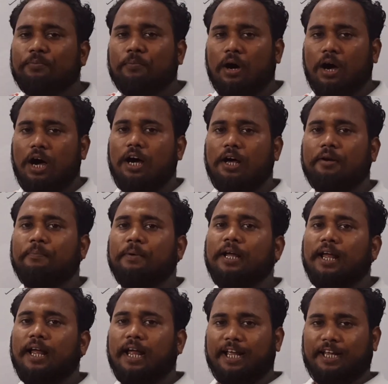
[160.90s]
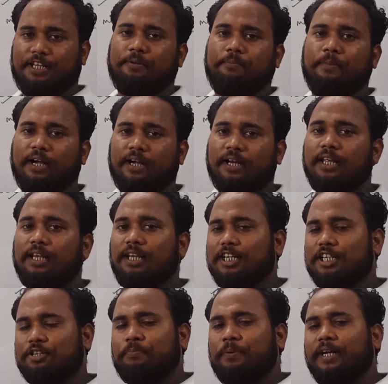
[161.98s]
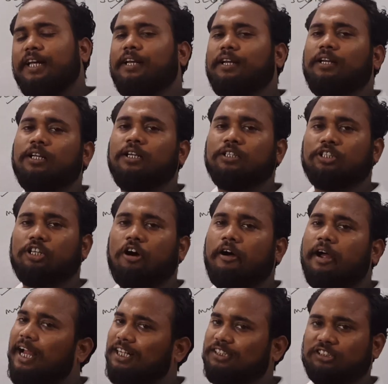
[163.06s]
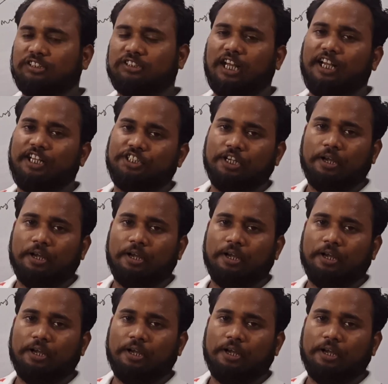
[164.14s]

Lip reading: verb agreement. Let's begin the exercise,